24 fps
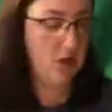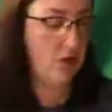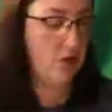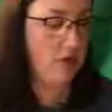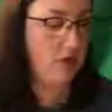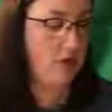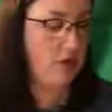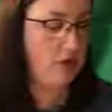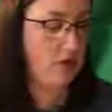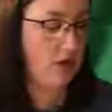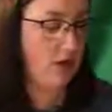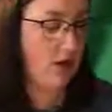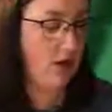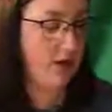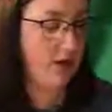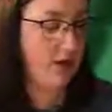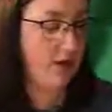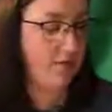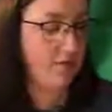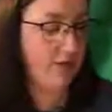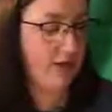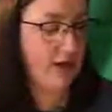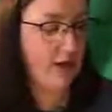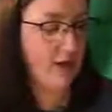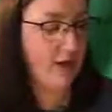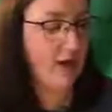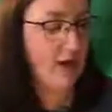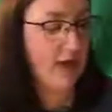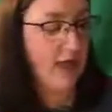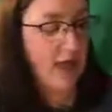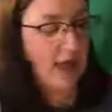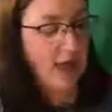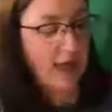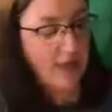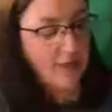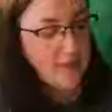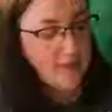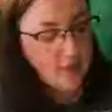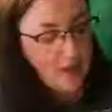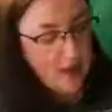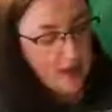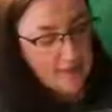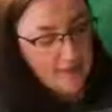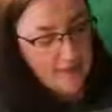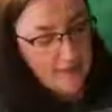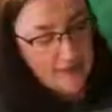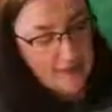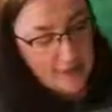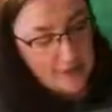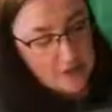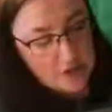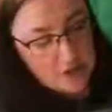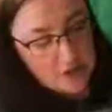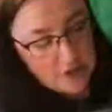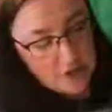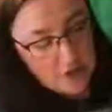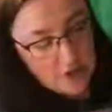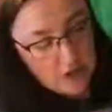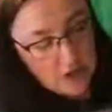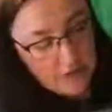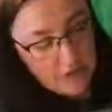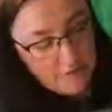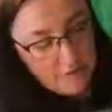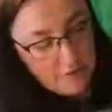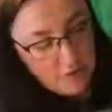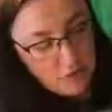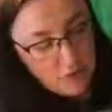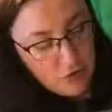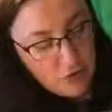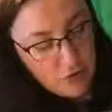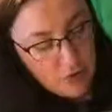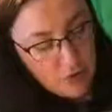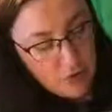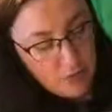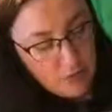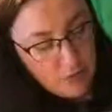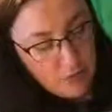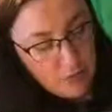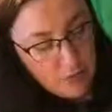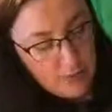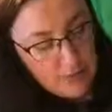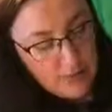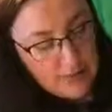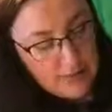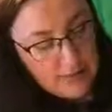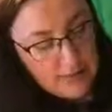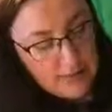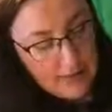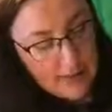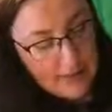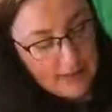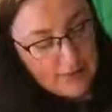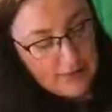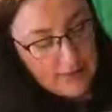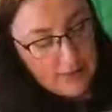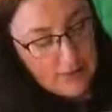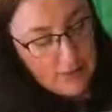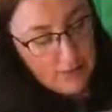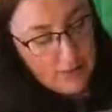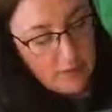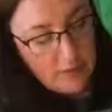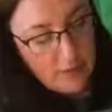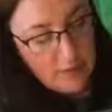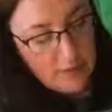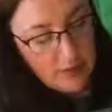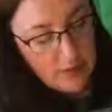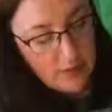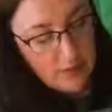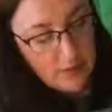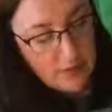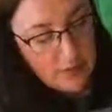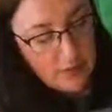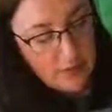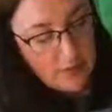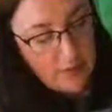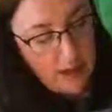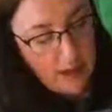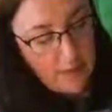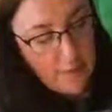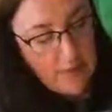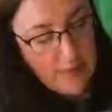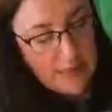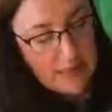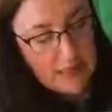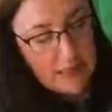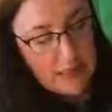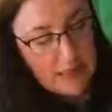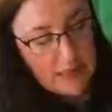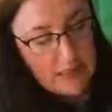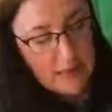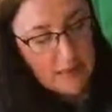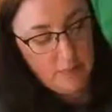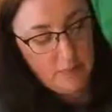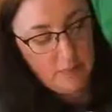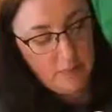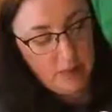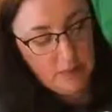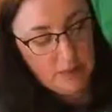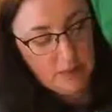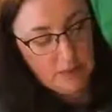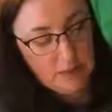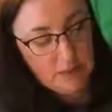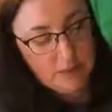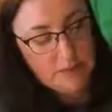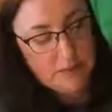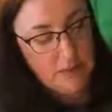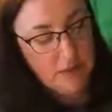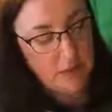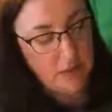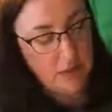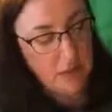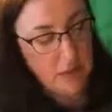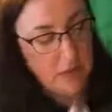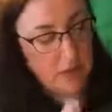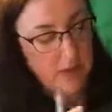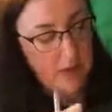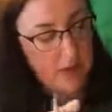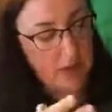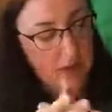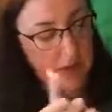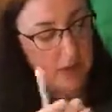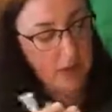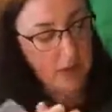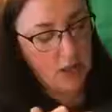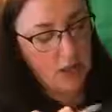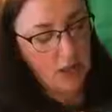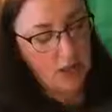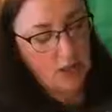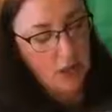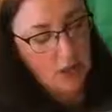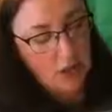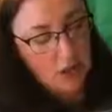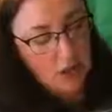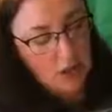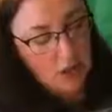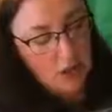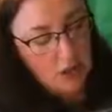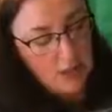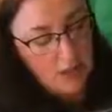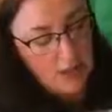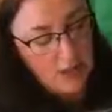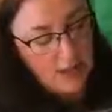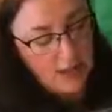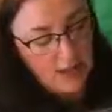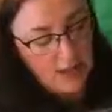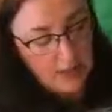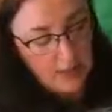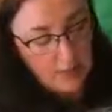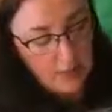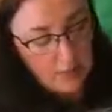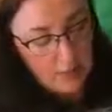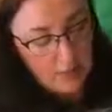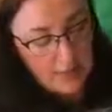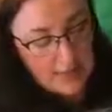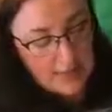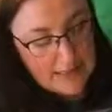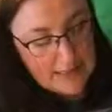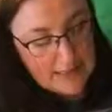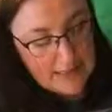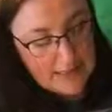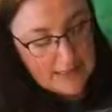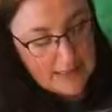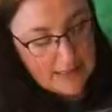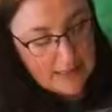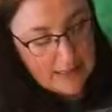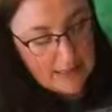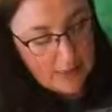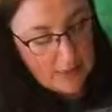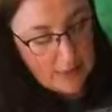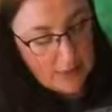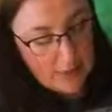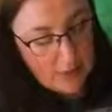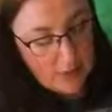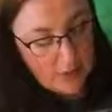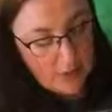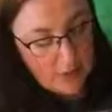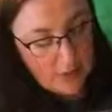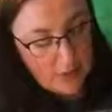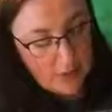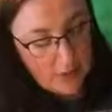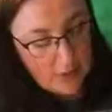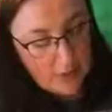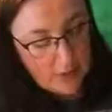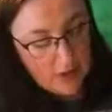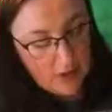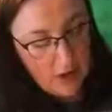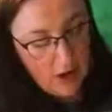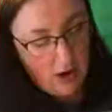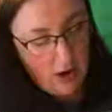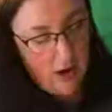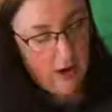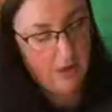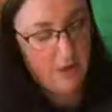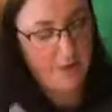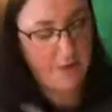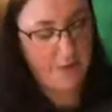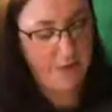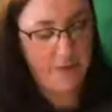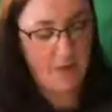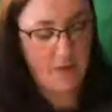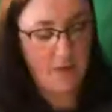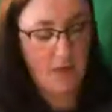you can draw it on there. And the great thing is, if you do it really lightly, you want to make sure that you're not making any impressions in your wood. You can erase it and you can redraw it.